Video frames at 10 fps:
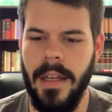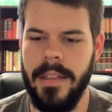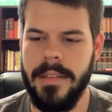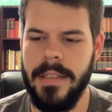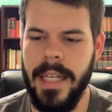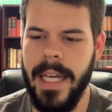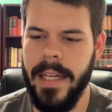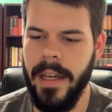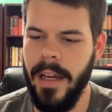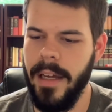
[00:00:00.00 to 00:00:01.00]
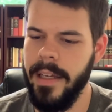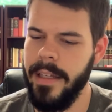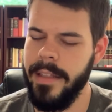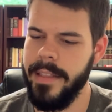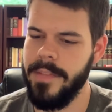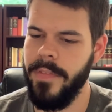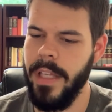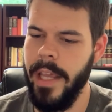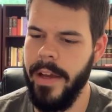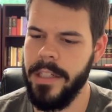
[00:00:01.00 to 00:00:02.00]
Today, in this
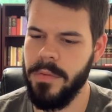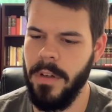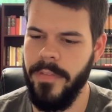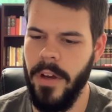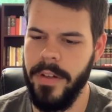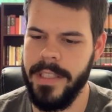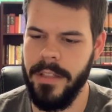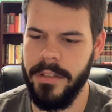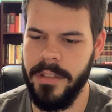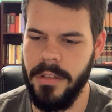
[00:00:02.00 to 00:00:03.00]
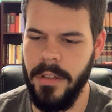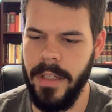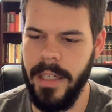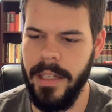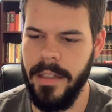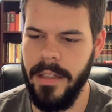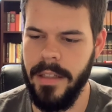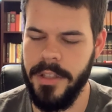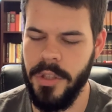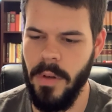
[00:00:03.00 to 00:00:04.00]
video, I just want to focus in on
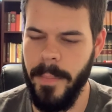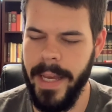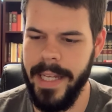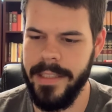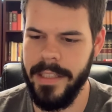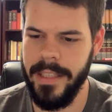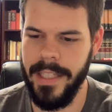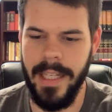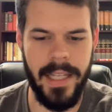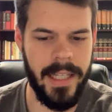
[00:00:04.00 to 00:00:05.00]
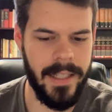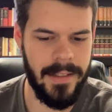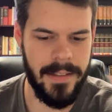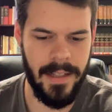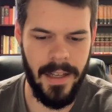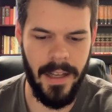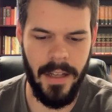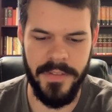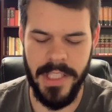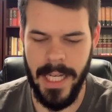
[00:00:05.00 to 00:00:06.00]
a short passage at the end
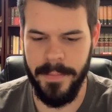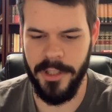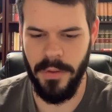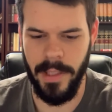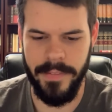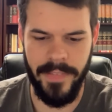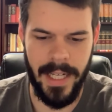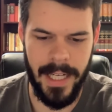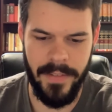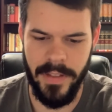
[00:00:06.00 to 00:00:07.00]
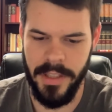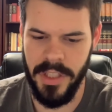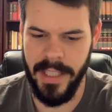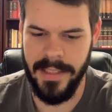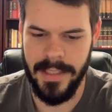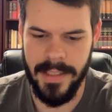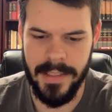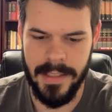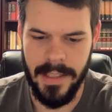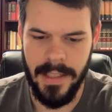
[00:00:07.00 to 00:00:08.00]
of chapter 25 in
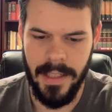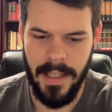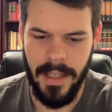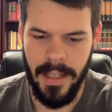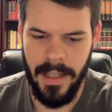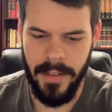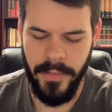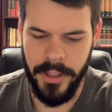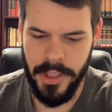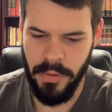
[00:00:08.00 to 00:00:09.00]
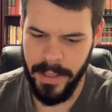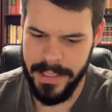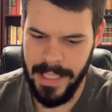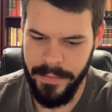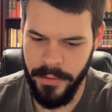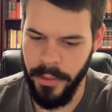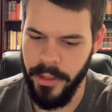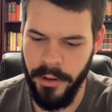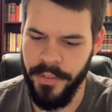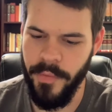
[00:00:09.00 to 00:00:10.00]
Genesis. Verse 27 through
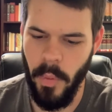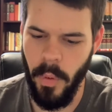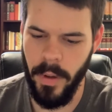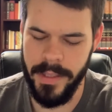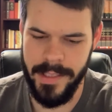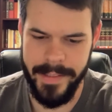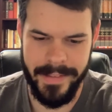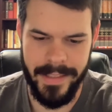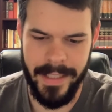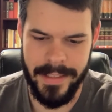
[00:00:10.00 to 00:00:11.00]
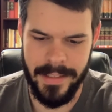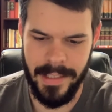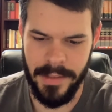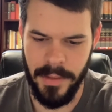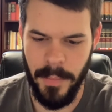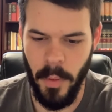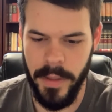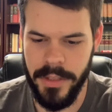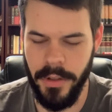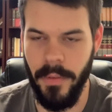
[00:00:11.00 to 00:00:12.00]
34 says this. It says, when the
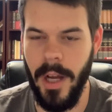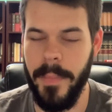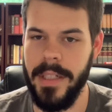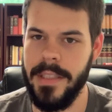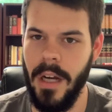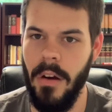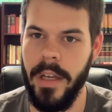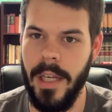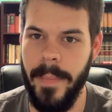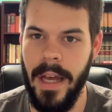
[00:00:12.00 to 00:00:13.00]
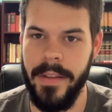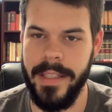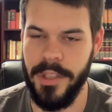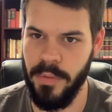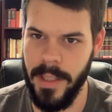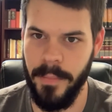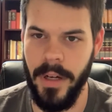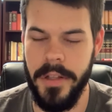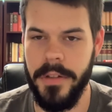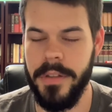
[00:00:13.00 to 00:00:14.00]
boys grew up, and it's talking about these twin
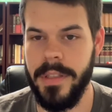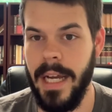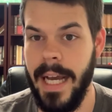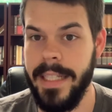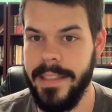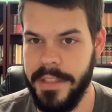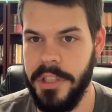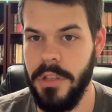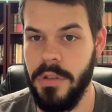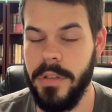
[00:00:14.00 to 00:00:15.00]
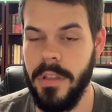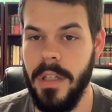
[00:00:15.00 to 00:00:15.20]
brothers, Isaac's children,